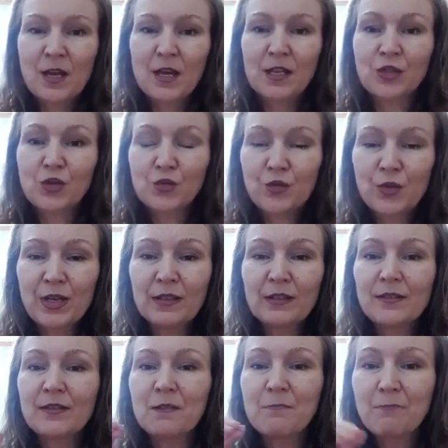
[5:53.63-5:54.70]
It's
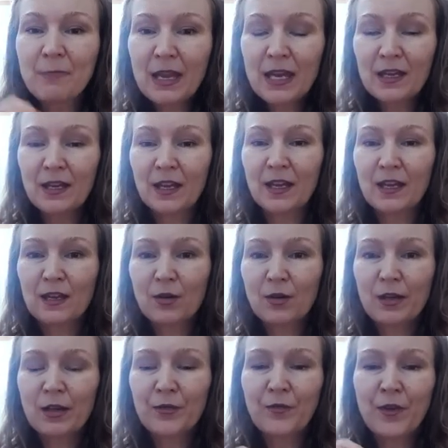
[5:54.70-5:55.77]
really the meaning.
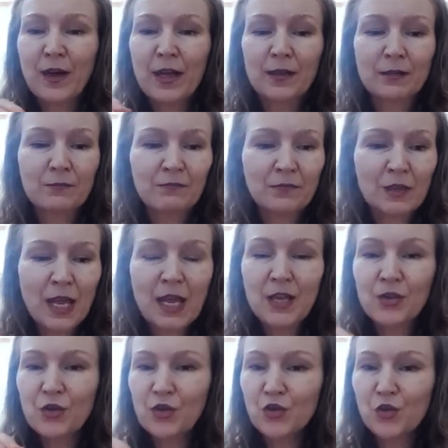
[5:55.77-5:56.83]
If I
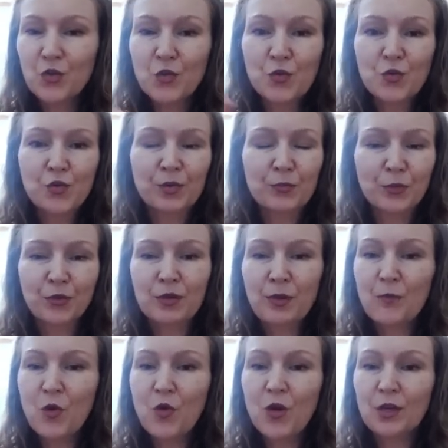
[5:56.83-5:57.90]
take the shoes, put
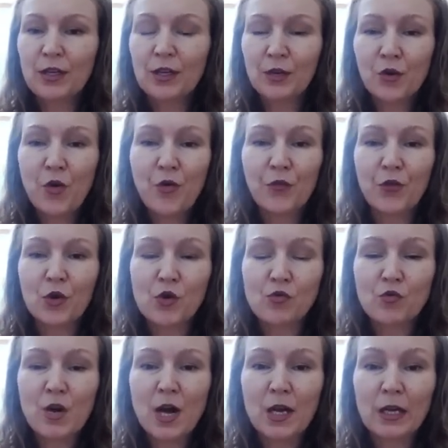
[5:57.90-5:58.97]
them on, and go for a
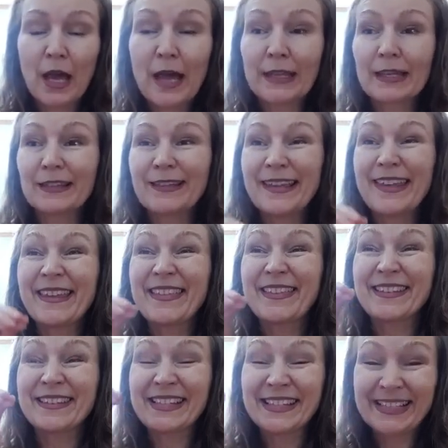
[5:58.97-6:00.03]
run, I can
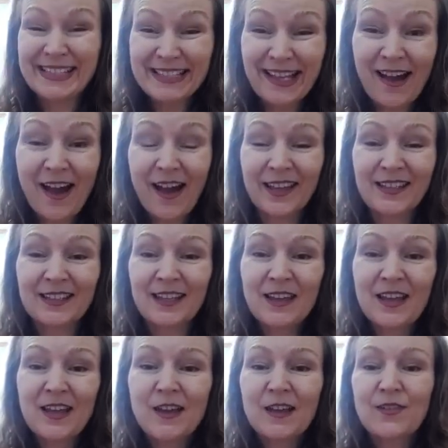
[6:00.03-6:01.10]
either decide
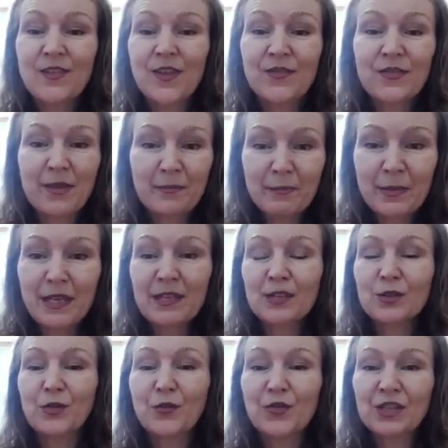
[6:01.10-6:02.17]
that the
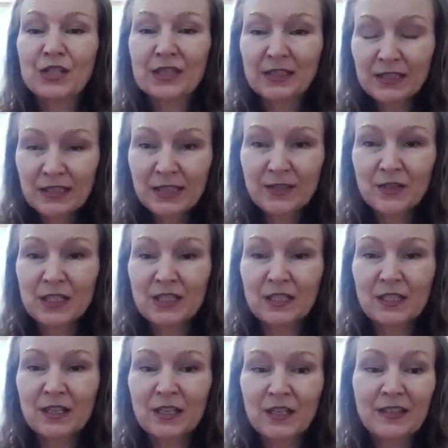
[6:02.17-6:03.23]
meaning of this
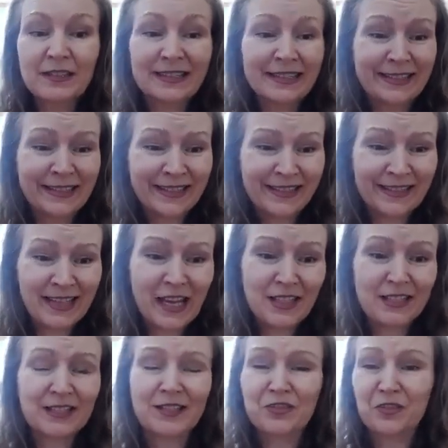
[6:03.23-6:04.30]
activity is a
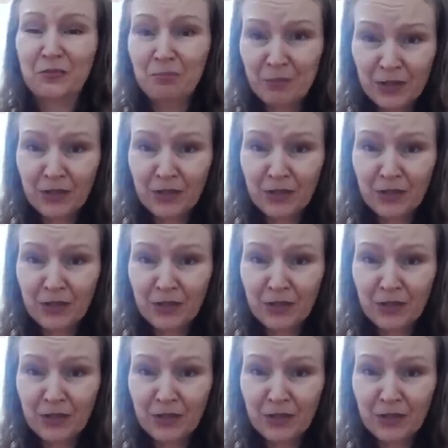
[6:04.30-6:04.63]
disaster and